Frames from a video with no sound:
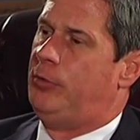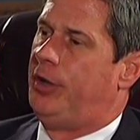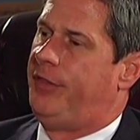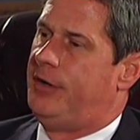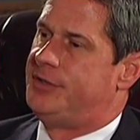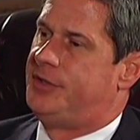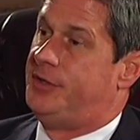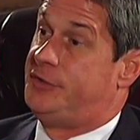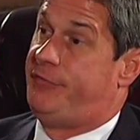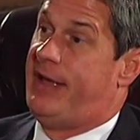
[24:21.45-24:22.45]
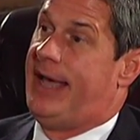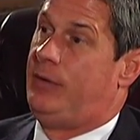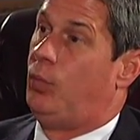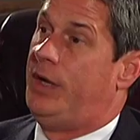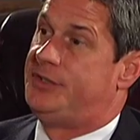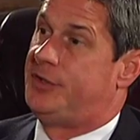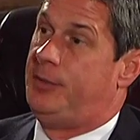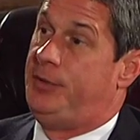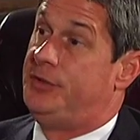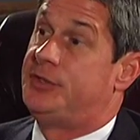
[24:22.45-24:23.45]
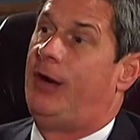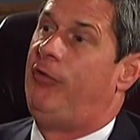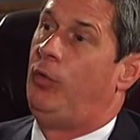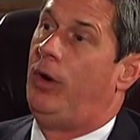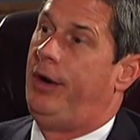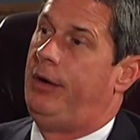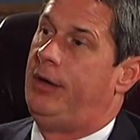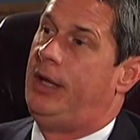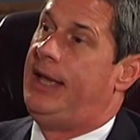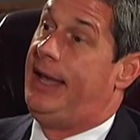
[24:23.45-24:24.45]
look, there's fat and waste and abuse everywhere,